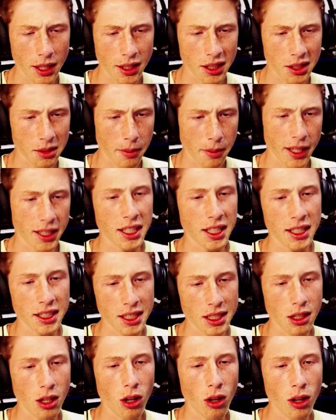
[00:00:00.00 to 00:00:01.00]
That doesn't make
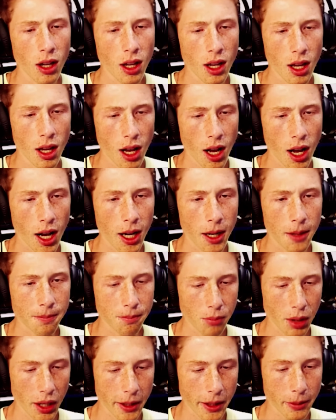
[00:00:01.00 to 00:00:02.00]
sense at all.
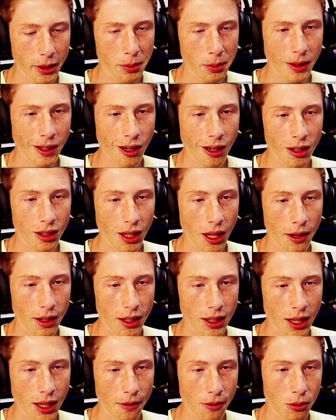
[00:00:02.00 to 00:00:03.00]
But anyways, we are
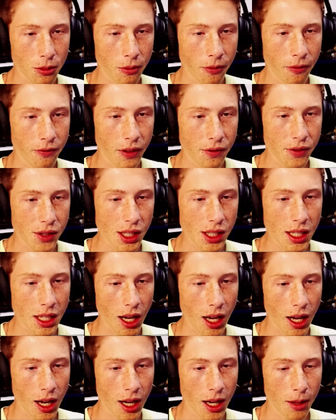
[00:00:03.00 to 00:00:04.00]
level
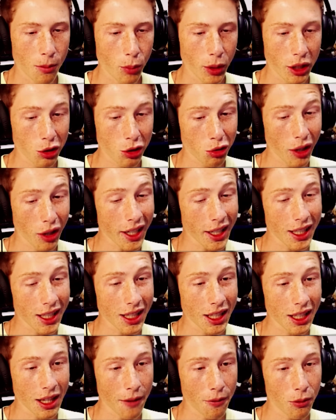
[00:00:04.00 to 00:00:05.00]
50. We could try to
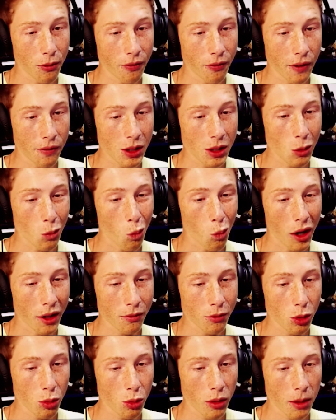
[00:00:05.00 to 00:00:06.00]
get the level
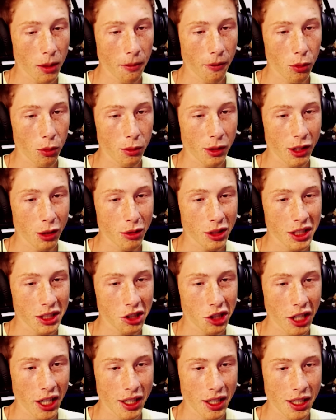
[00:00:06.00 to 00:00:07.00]
51 real quick before we do
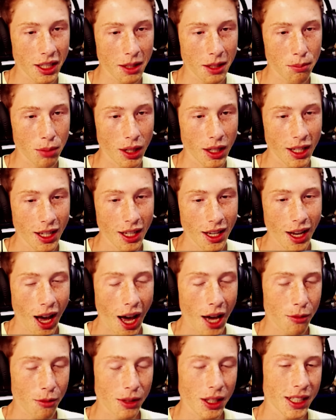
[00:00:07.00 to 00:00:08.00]
this enchanting, but
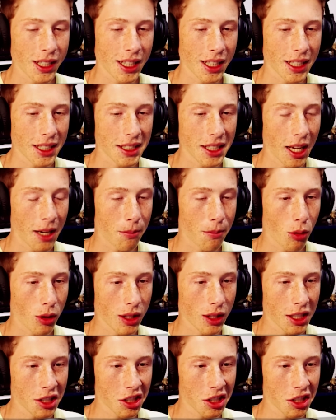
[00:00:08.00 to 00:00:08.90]
I don't really think it's that important.